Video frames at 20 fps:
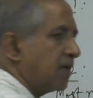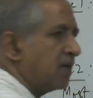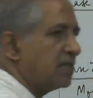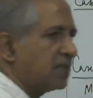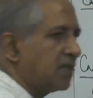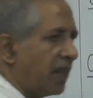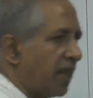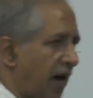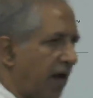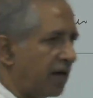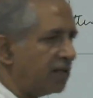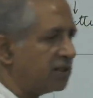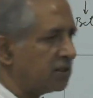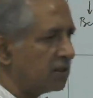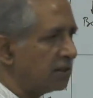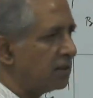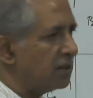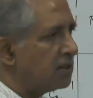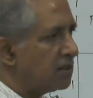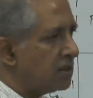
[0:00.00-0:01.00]
is large,
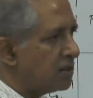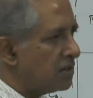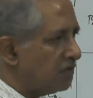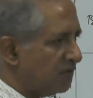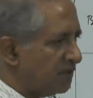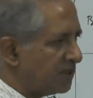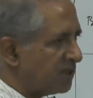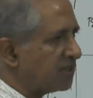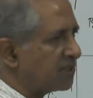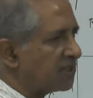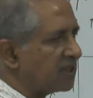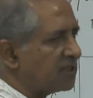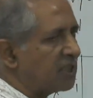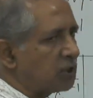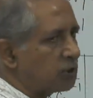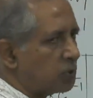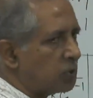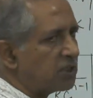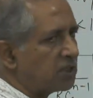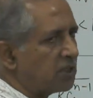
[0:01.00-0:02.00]
which is the
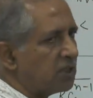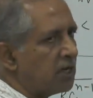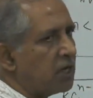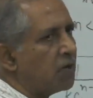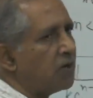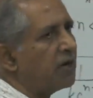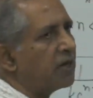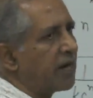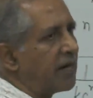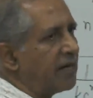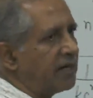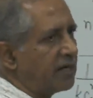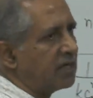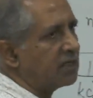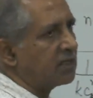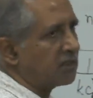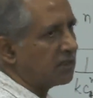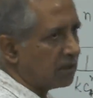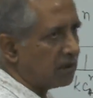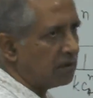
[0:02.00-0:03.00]
situation in your
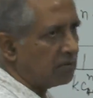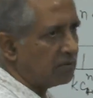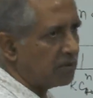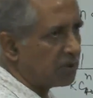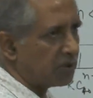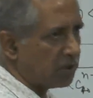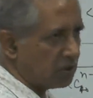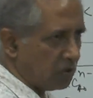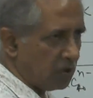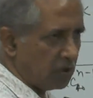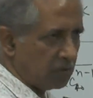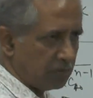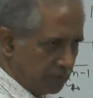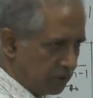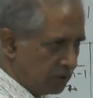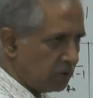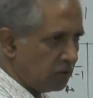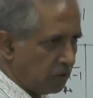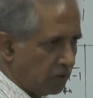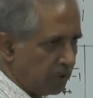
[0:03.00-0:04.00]
titration because you're
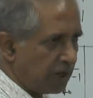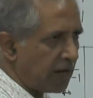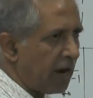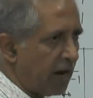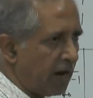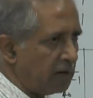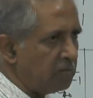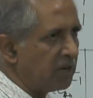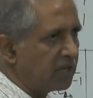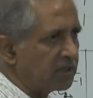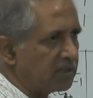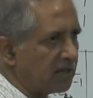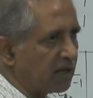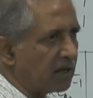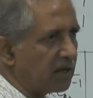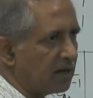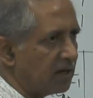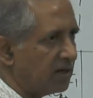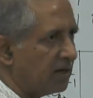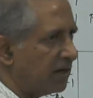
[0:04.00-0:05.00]
doing a hand
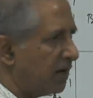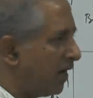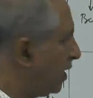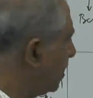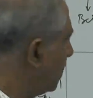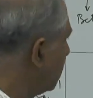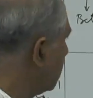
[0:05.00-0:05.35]
mixing, right?